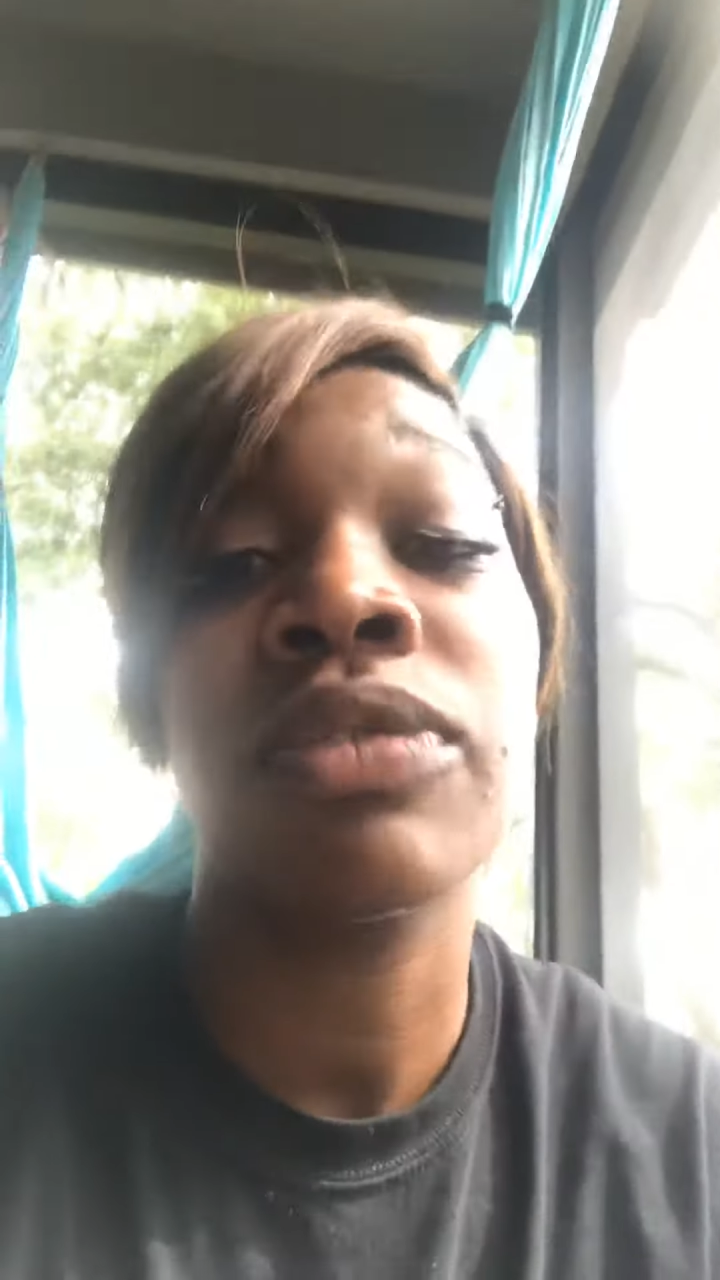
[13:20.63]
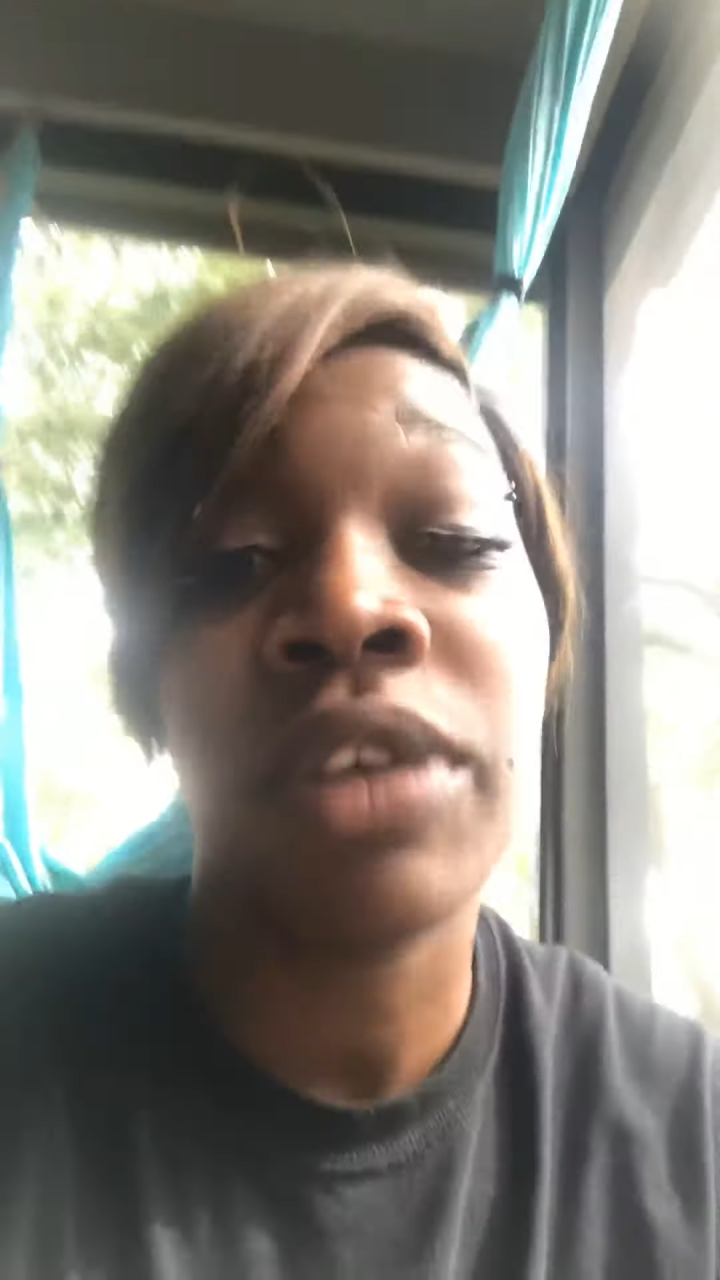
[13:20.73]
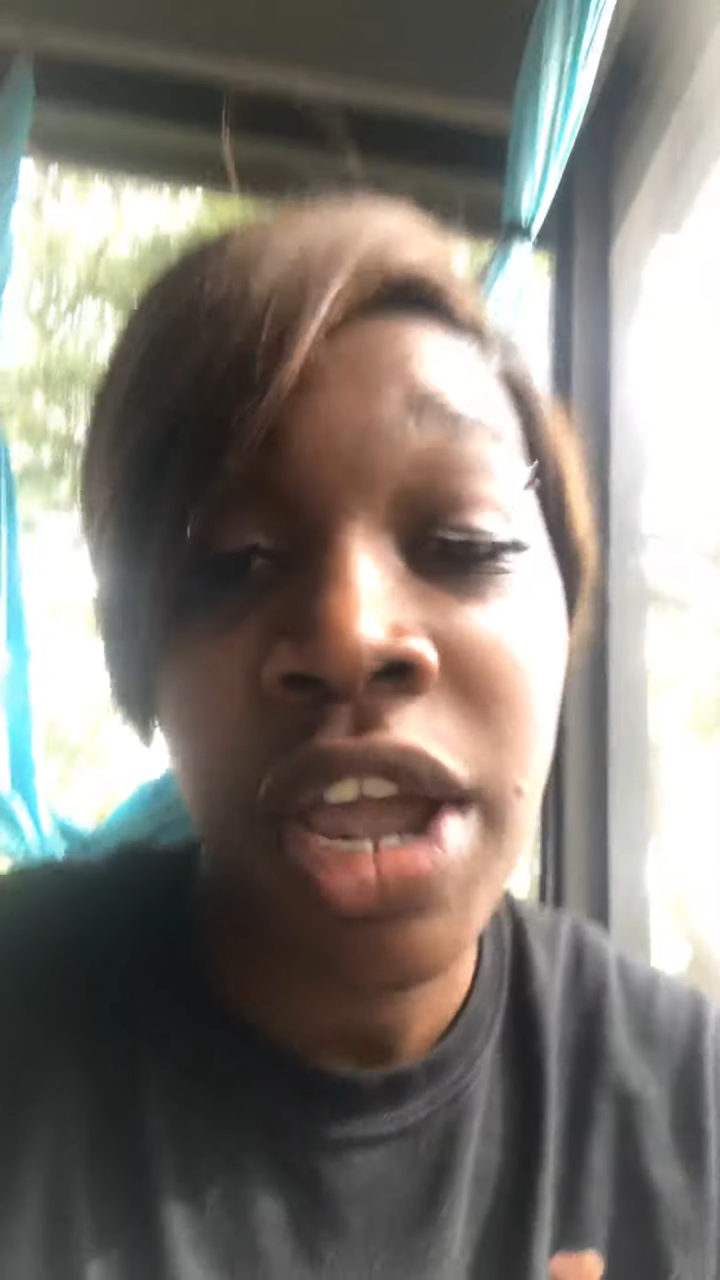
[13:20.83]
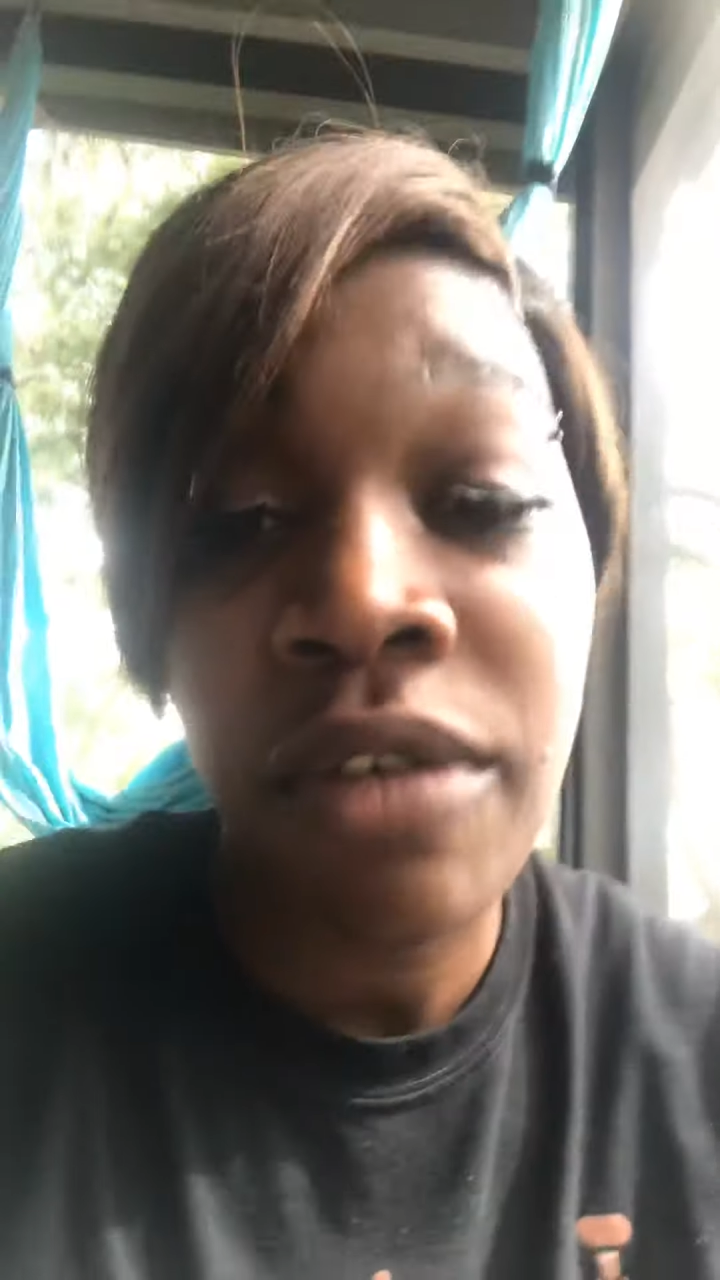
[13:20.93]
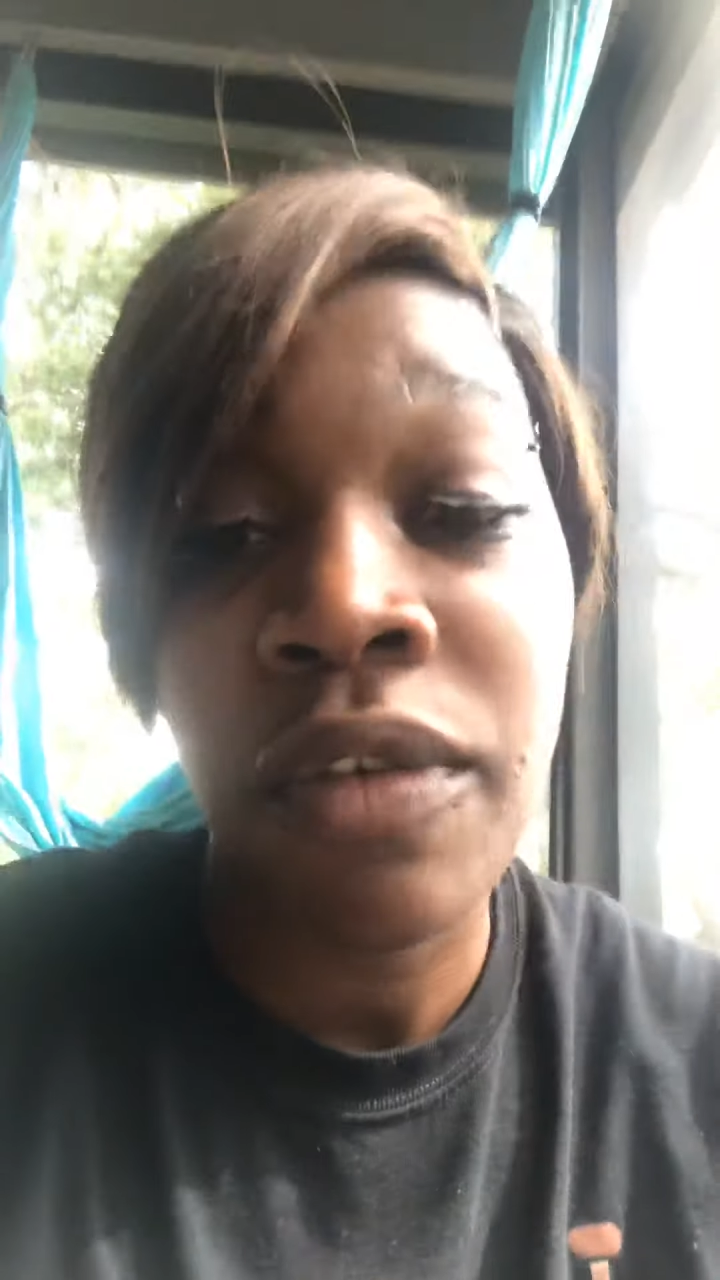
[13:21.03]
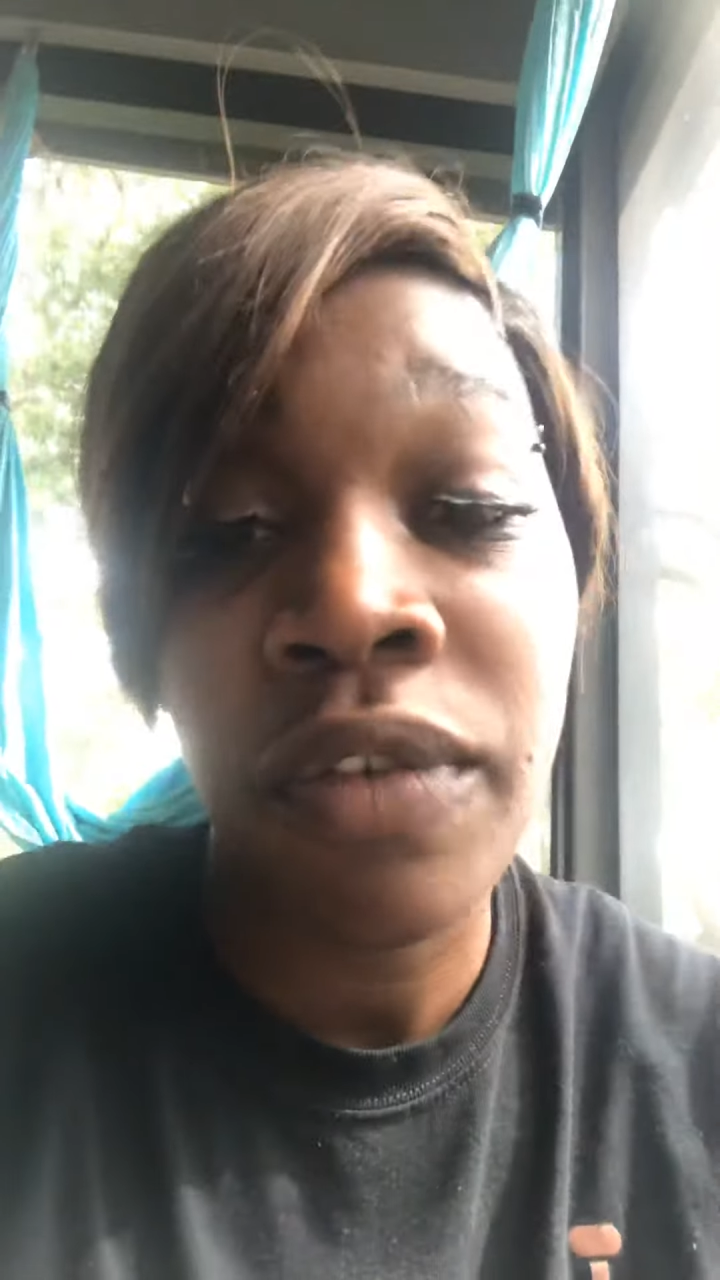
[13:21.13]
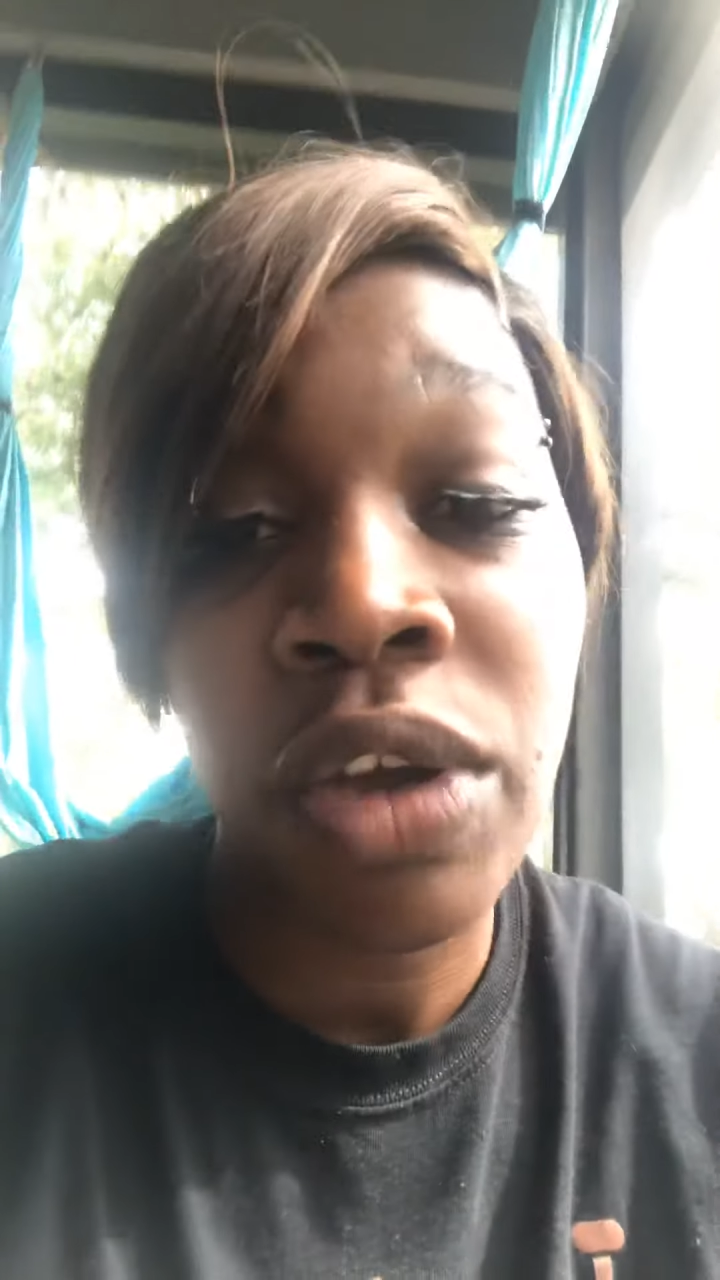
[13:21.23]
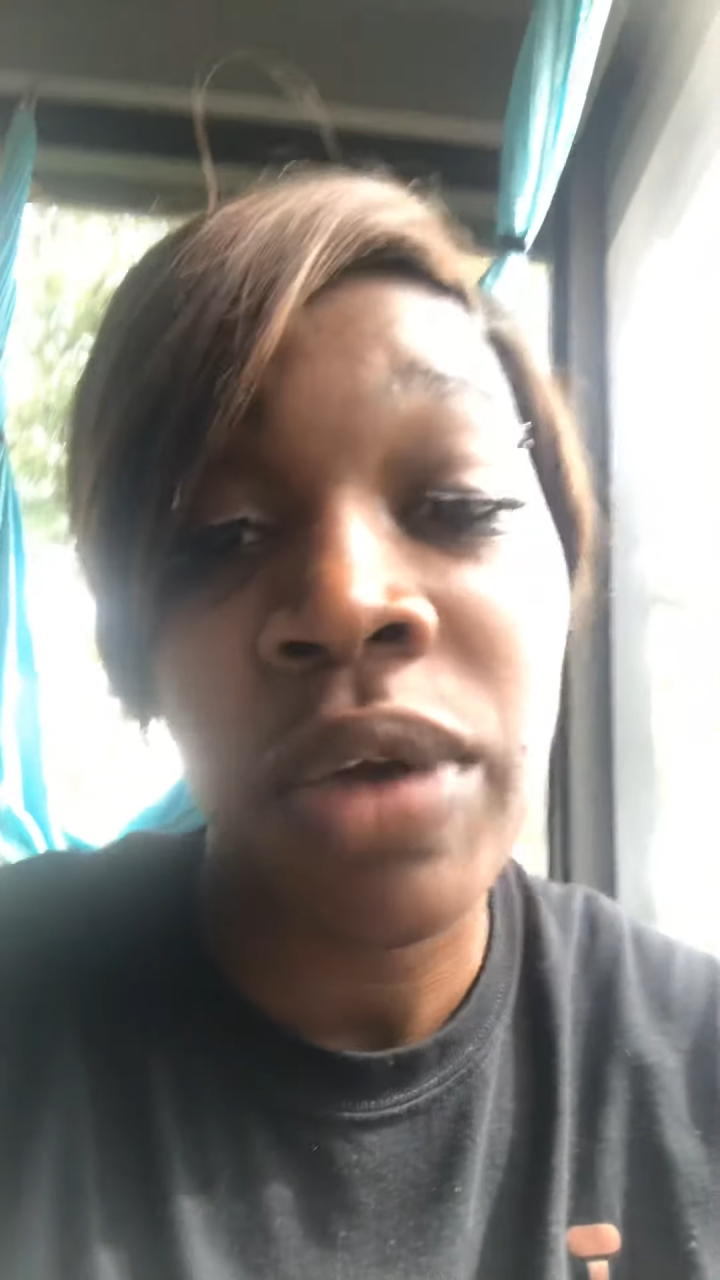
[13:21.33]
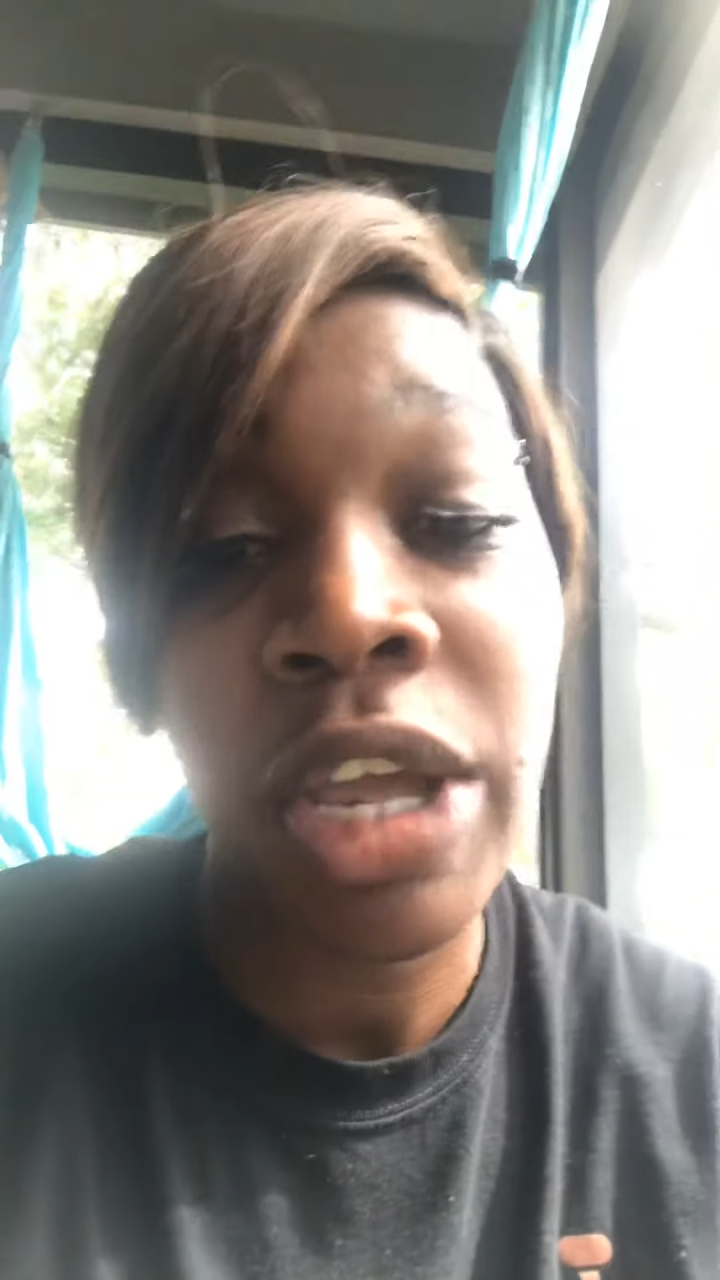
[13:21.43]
forever feel